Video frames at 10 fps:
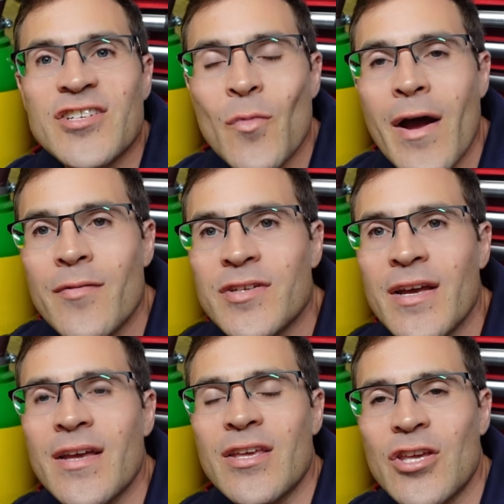to weld,
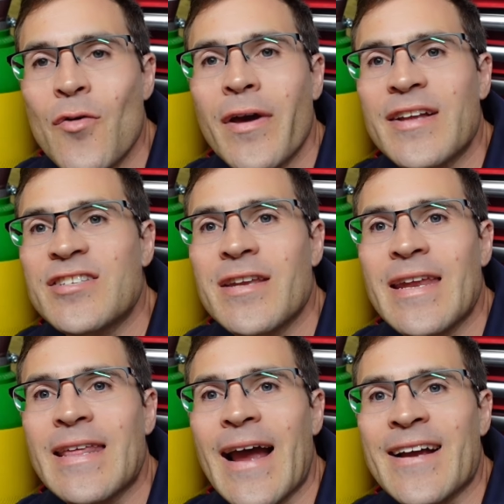you are going to
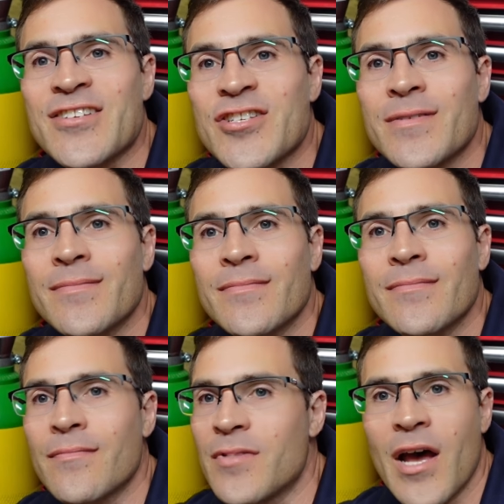need gas.
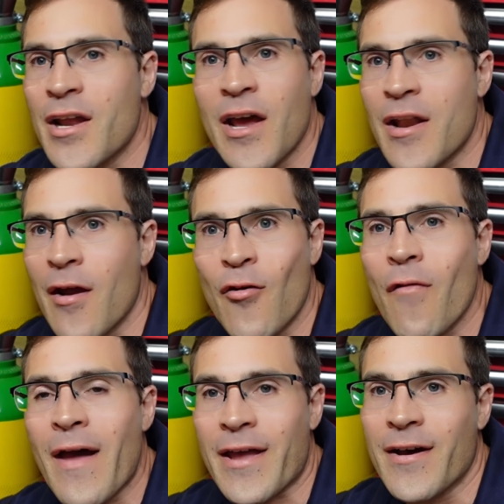No, not
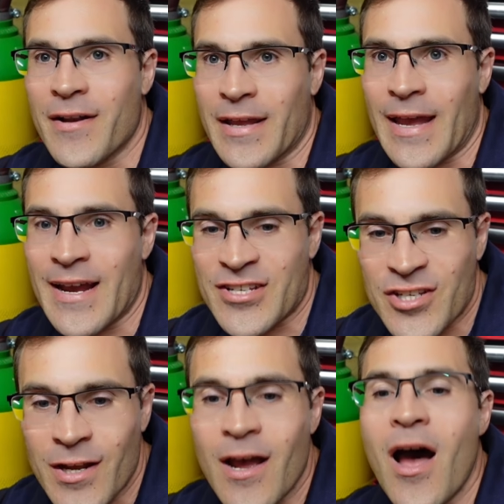that kind of
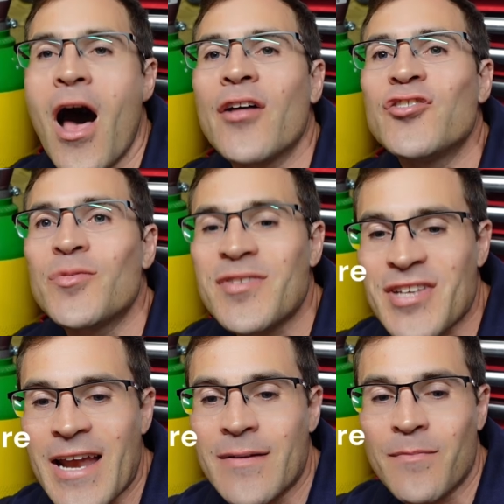gas.
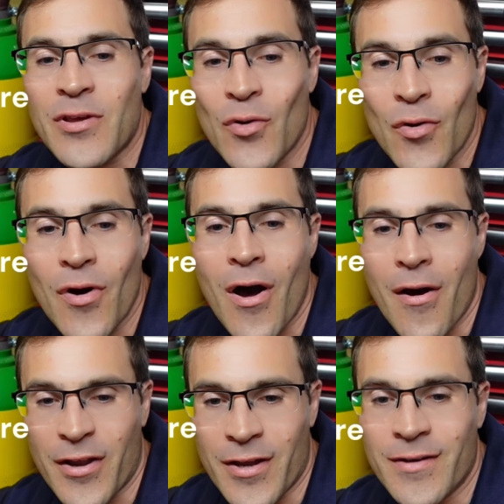100% pure
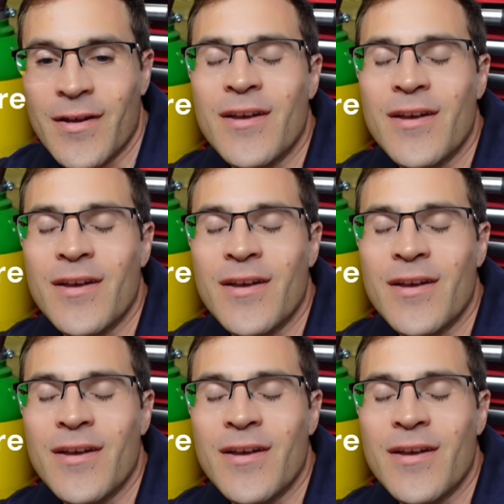argon.